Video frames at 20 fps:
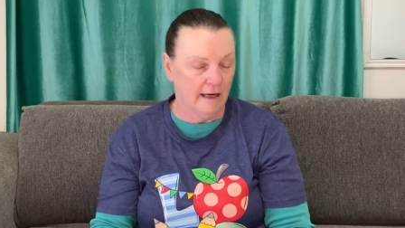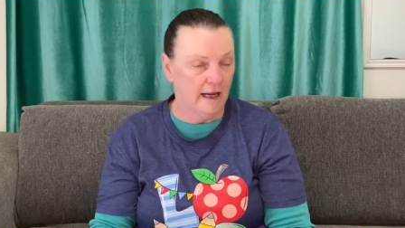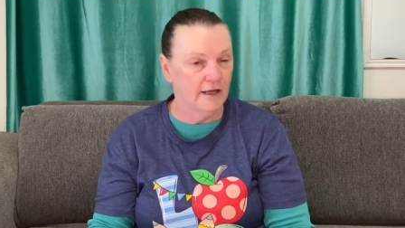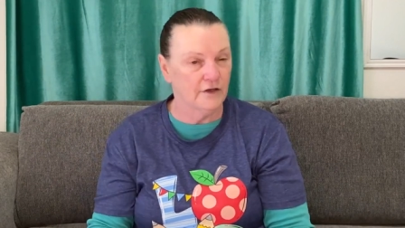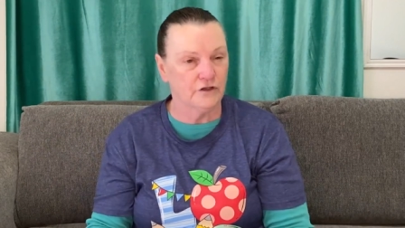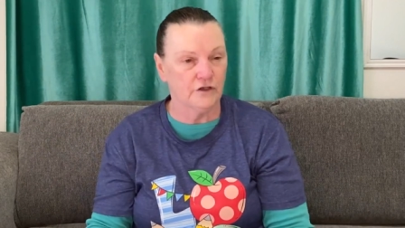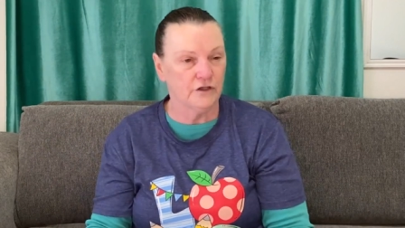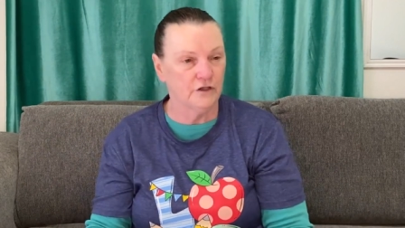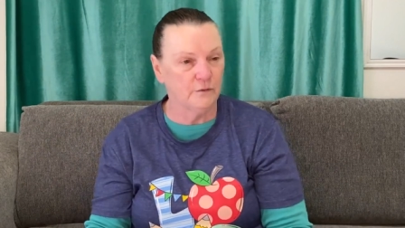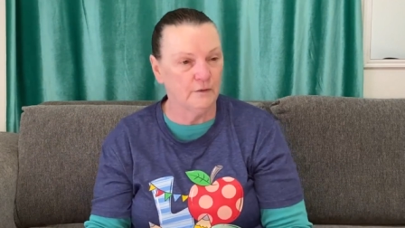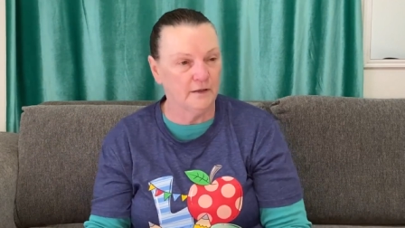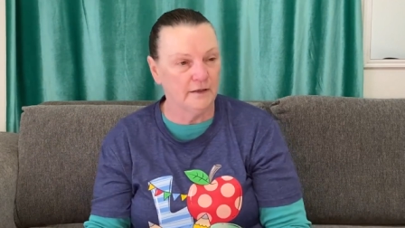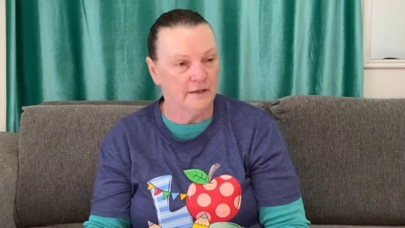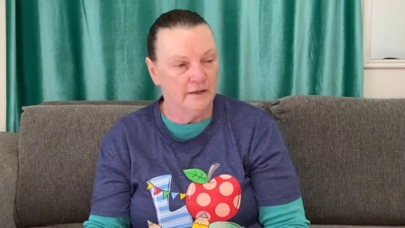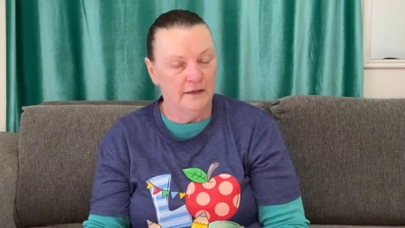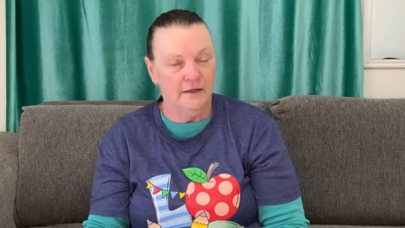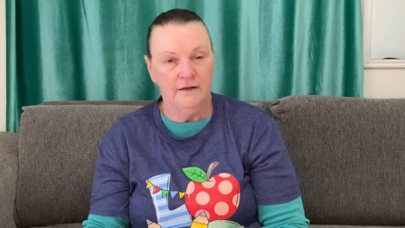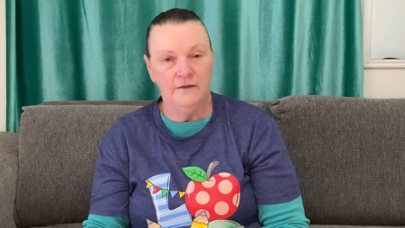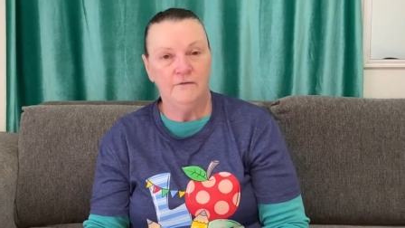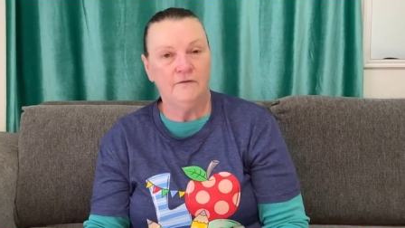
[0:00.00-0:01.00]
has to do with
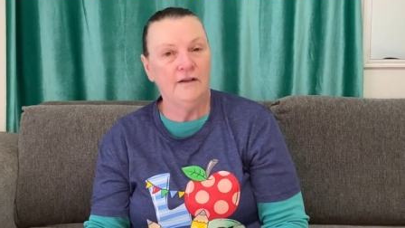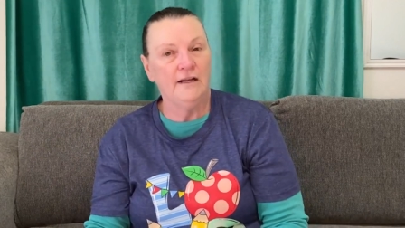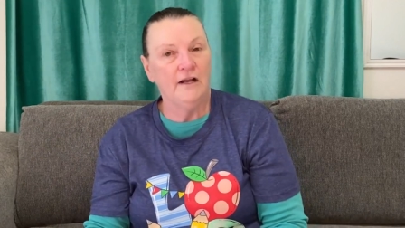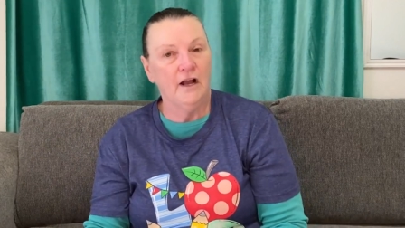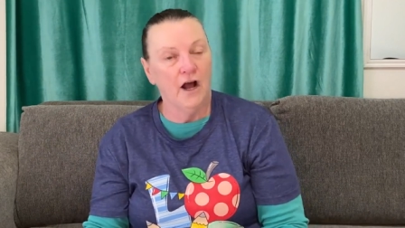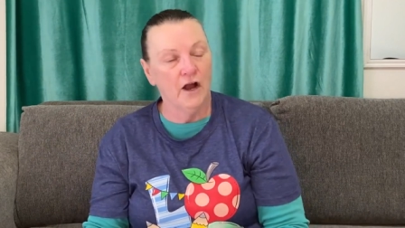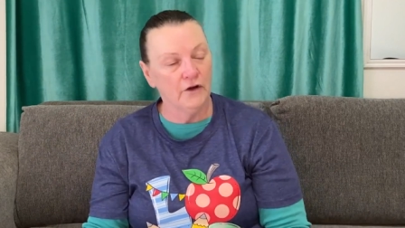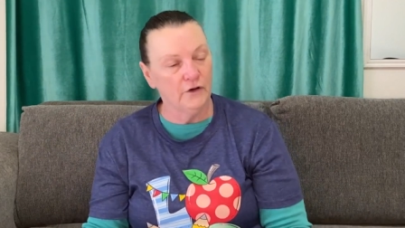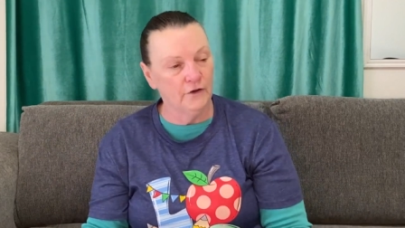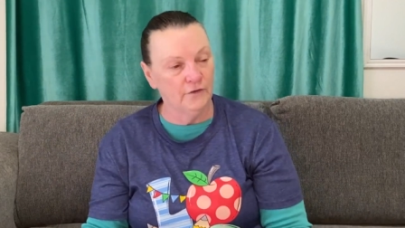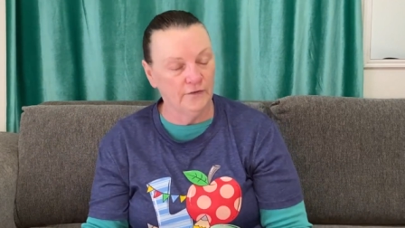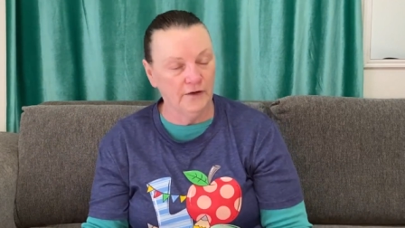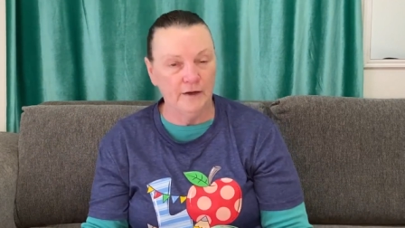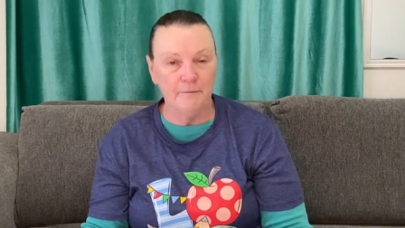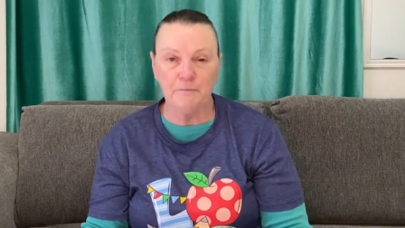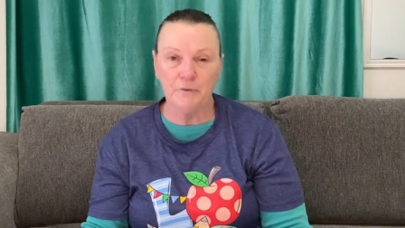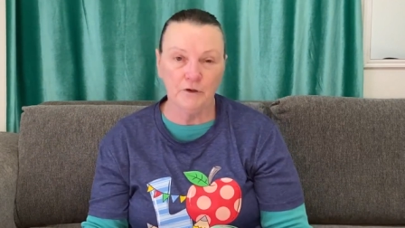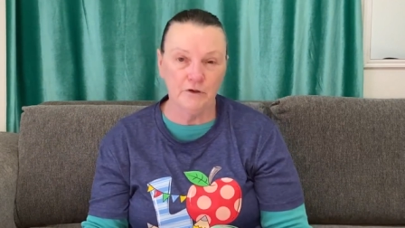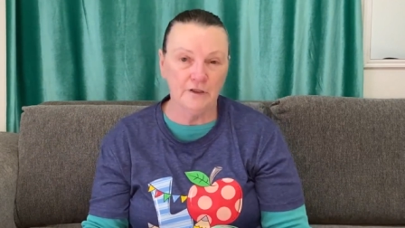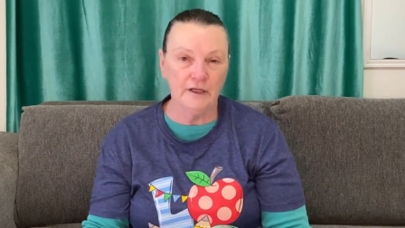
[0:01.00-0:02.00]
videography and
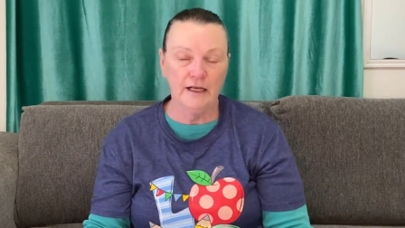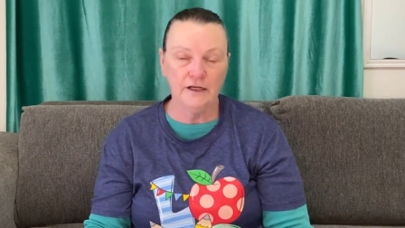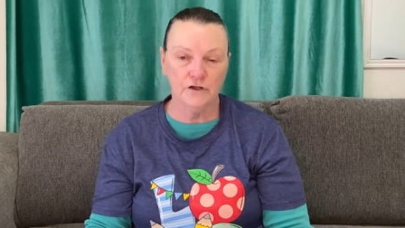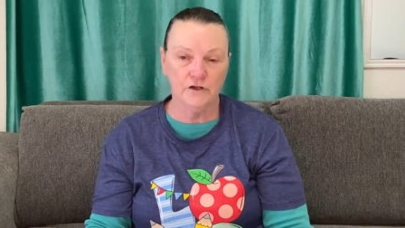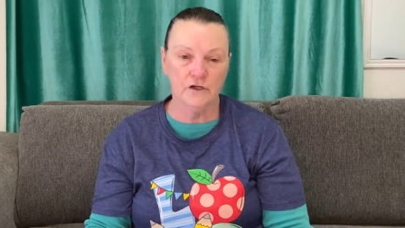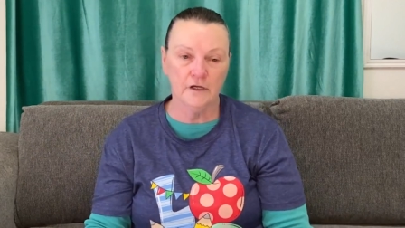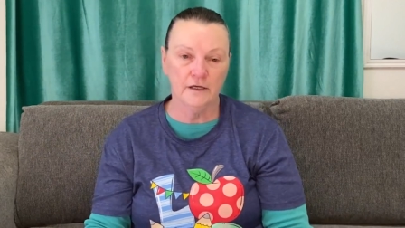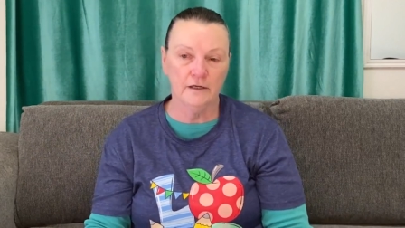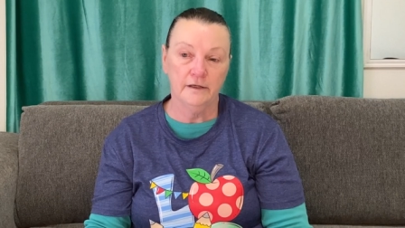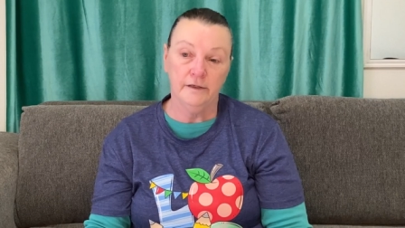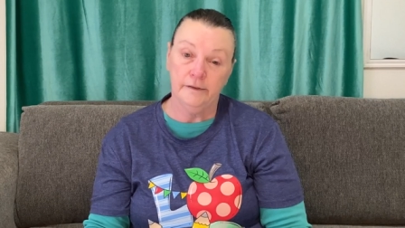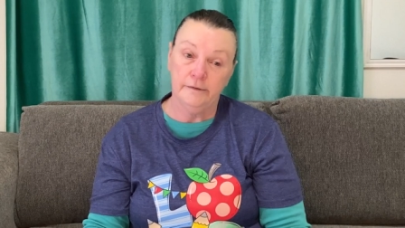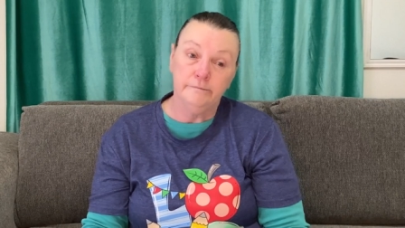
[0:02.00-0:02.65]
production.